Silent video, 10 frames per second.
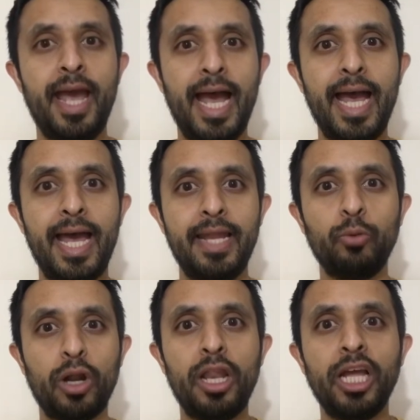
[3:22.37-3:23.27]
And
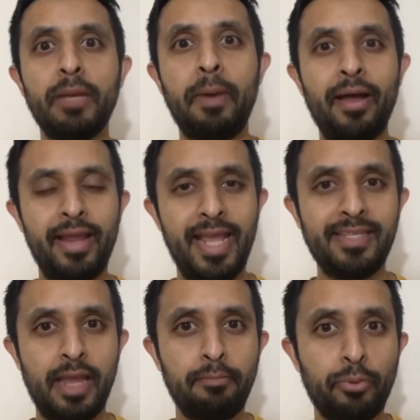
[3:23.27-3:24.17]
what I like about it is
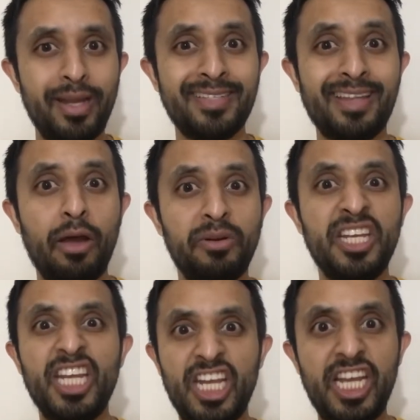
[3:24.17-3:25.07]
that it breaks down
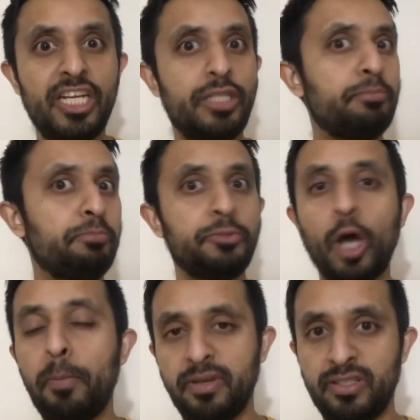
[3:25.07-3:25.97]
each
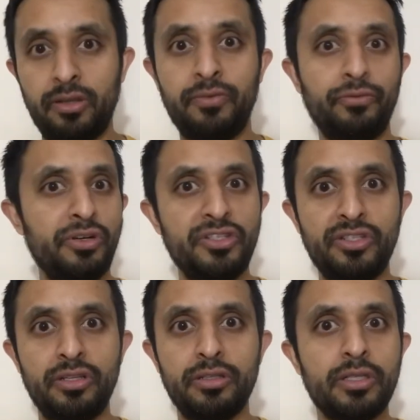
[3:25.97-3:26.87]
topic. So for
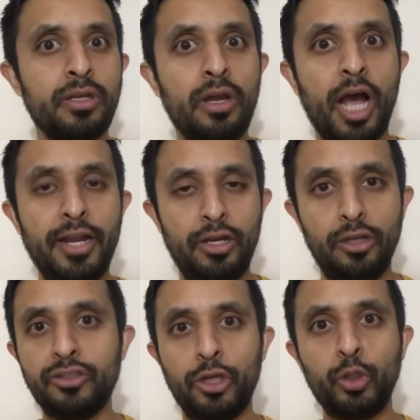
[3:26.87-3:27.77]
instance, I don't know,
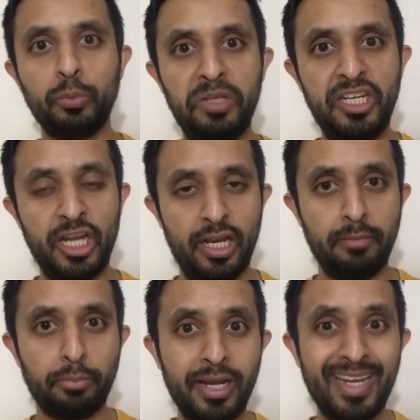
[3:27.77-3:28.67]
social media, and it
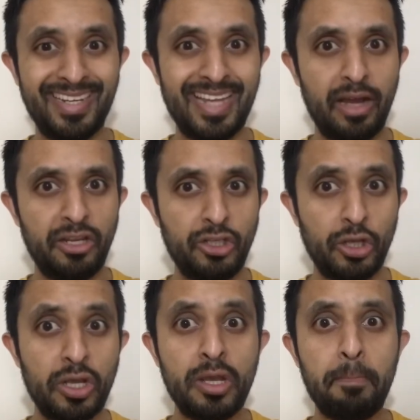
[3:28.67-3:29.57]
break it down
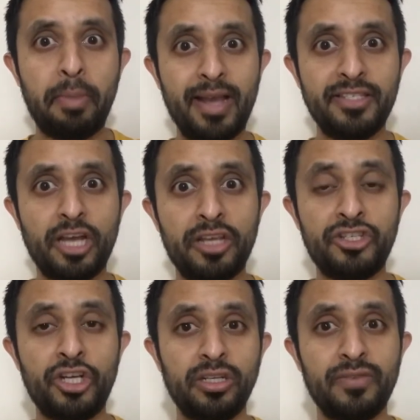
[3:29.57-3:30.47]
into bite-sized
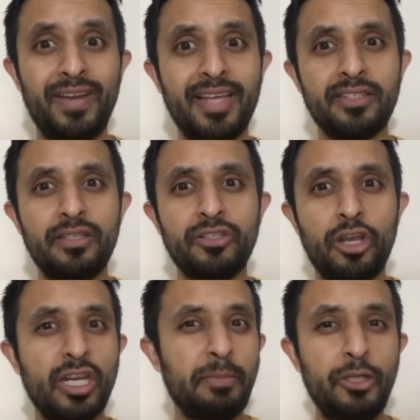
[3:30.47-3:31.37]
chunks of lessons, so
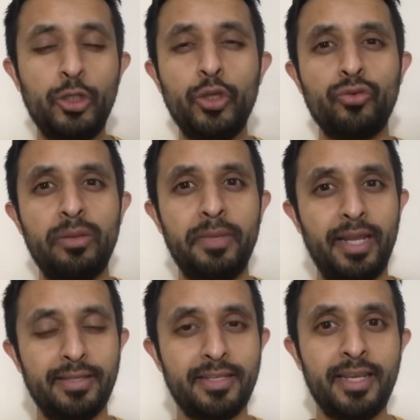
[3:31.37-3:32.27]
it could be 2-3
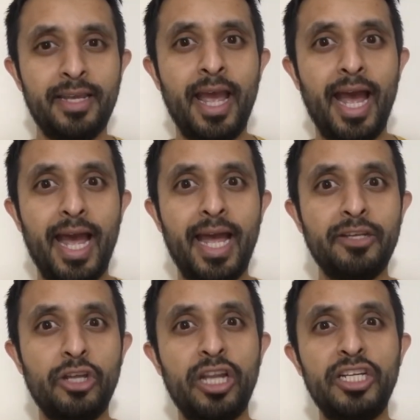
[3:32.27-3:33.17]
minutes,
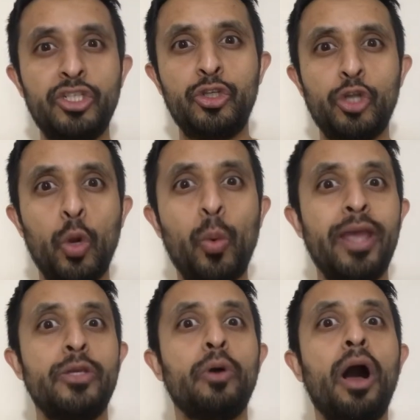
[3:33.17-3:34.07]
and at least you know where
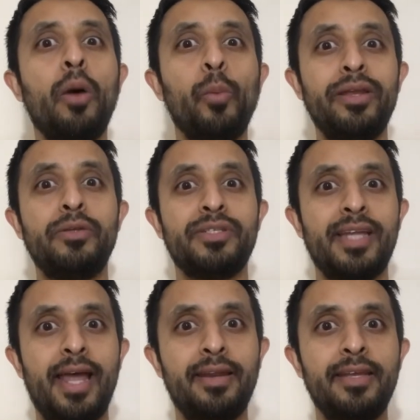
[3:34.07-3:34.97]
you are and where you
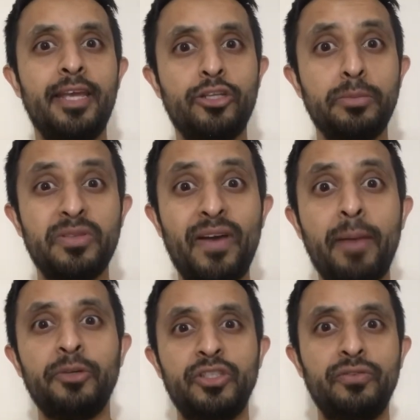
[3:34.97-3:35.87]
stand in terms of how
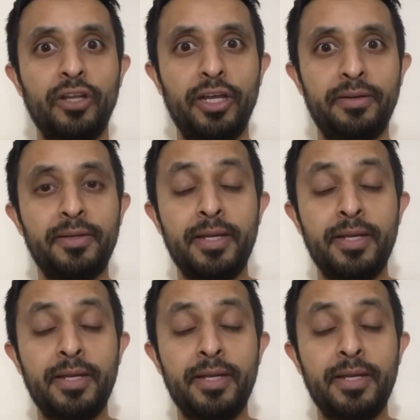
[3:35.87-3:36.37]
much you've learned.